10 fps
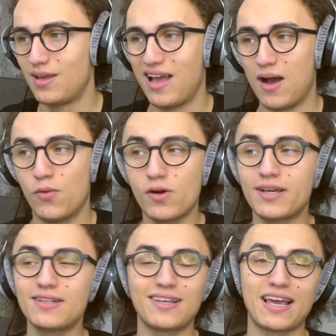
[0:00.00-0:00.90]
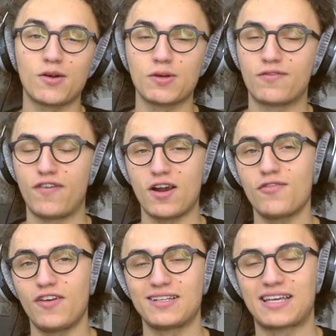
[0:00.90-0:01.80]
I'm working together with
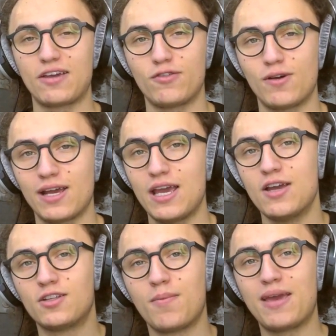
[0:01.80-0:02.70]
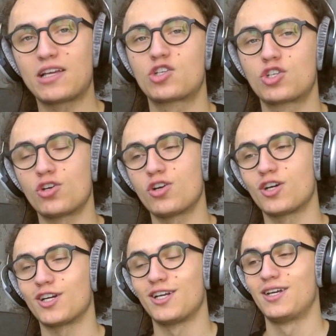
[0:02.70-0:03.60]
Verified Giveaway to make
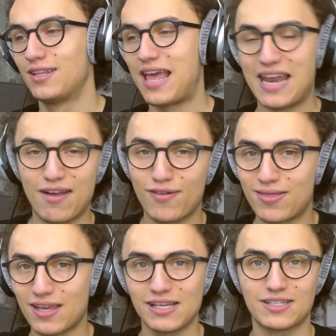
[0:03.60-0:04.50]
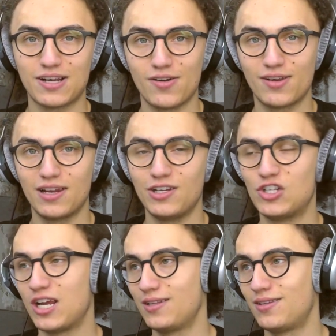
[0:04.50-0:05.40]
sure that everything is going
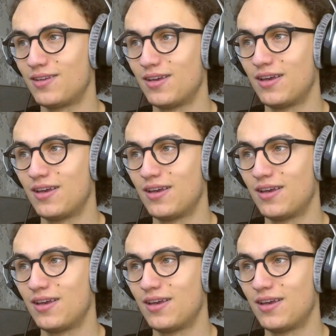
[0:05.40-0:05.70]
legit.